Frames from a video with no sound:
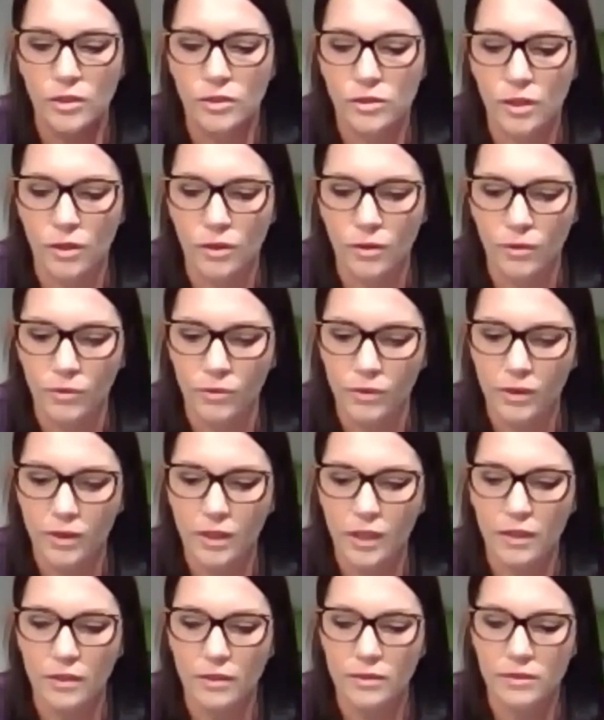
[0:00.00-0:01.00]
So
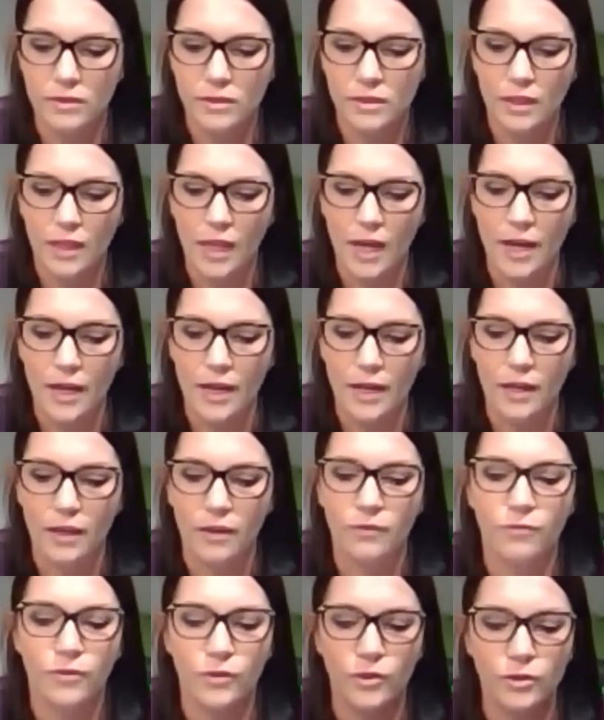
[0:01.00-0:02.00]
things like
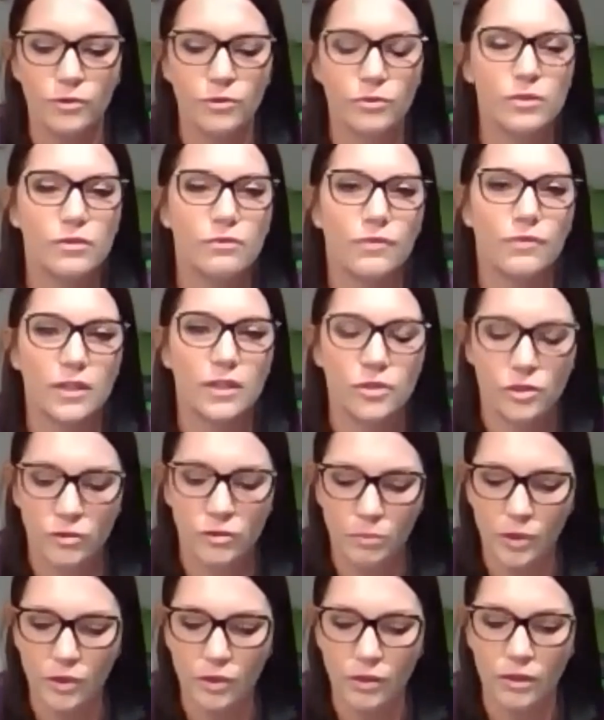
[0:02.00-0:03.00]
fruits,
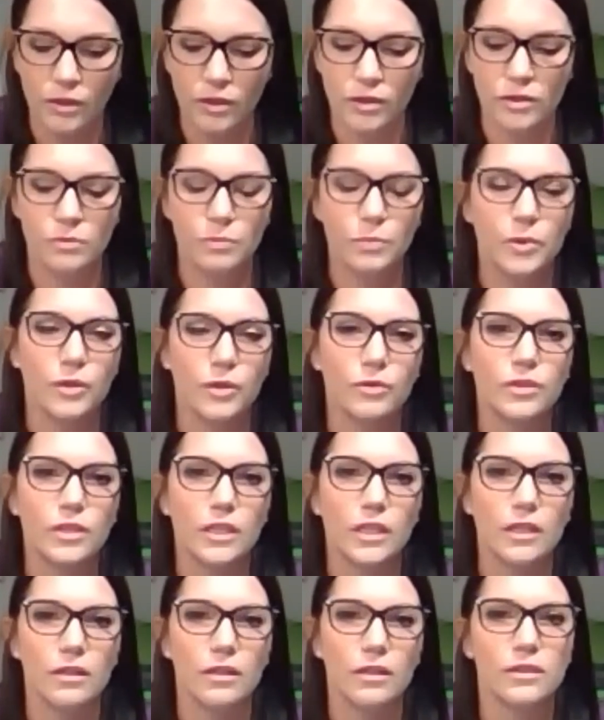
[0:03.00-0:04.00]
vegetables,
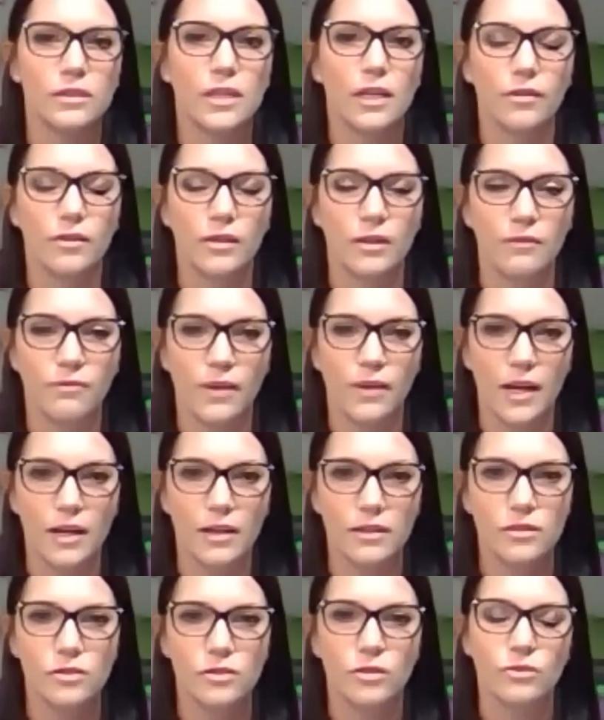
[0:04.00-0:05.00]
proteins, healthy
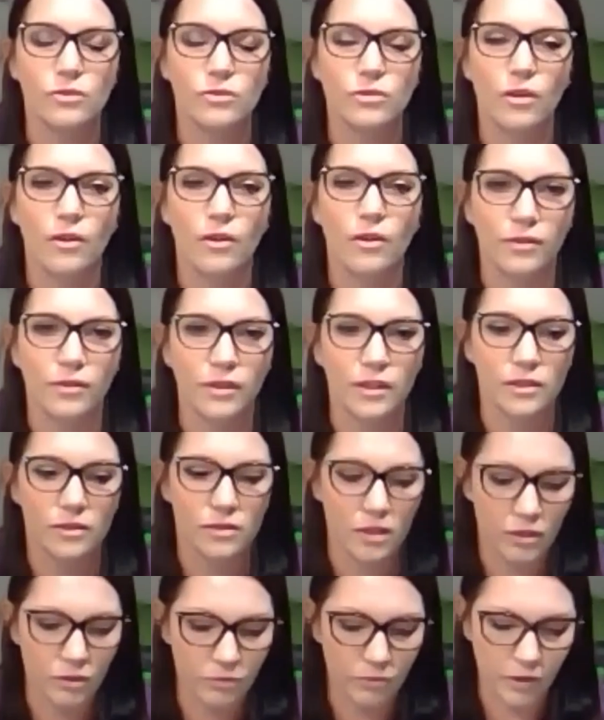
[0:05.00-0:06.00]
fats, those are all the things
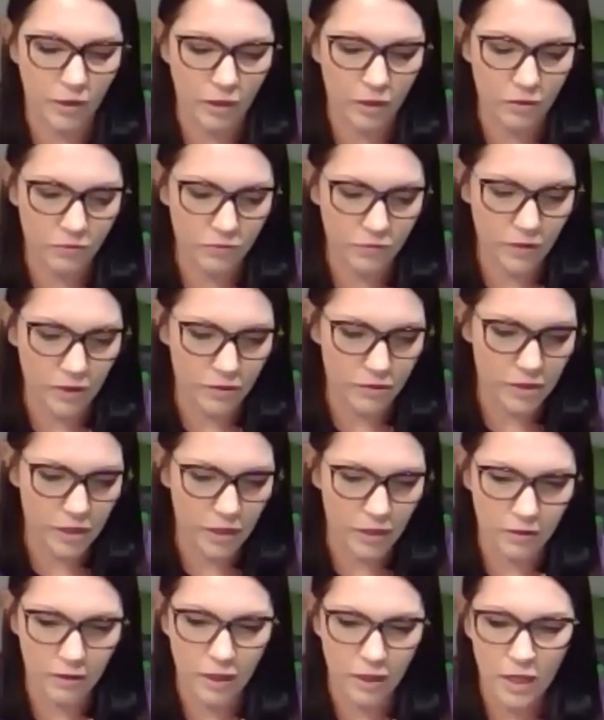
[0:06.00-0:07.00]
that are really good for your
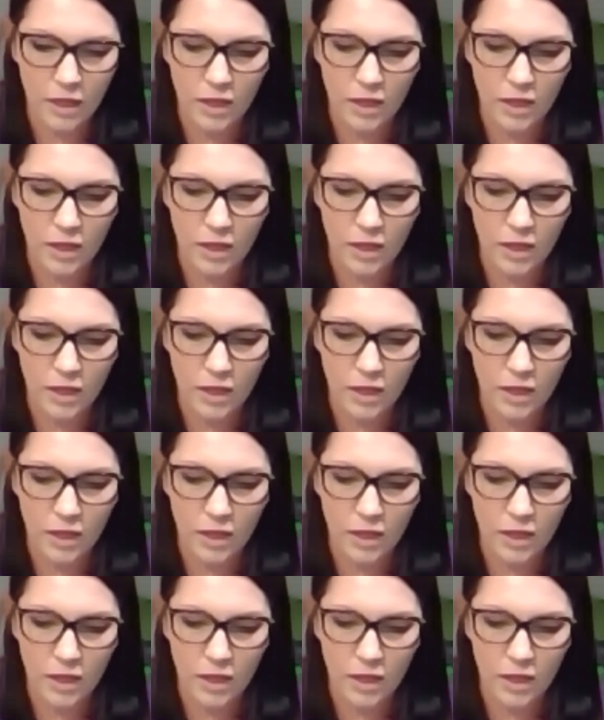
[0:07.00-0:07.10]
teeth.